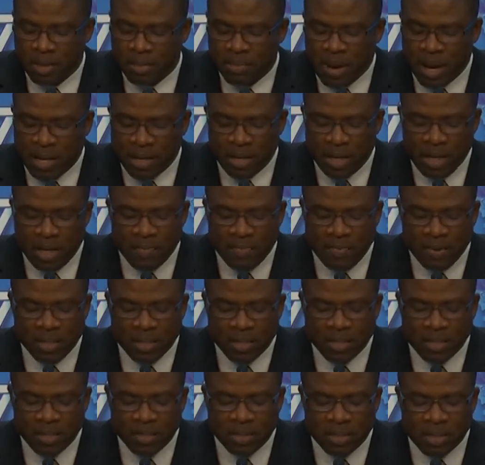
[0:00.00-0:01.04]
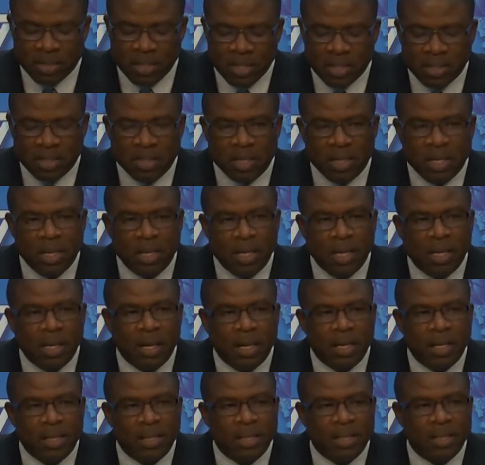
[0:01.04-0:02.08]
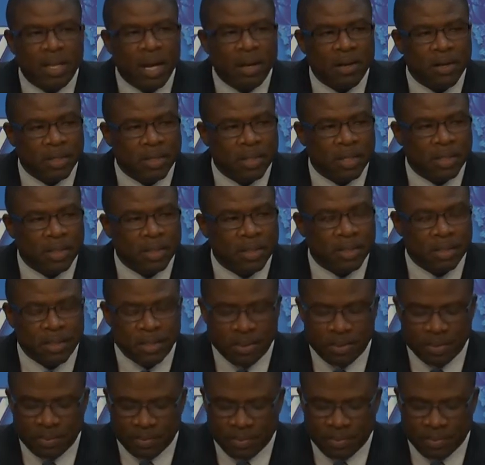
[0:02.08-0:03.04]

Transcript: by the efforts to seize illegal narcotics.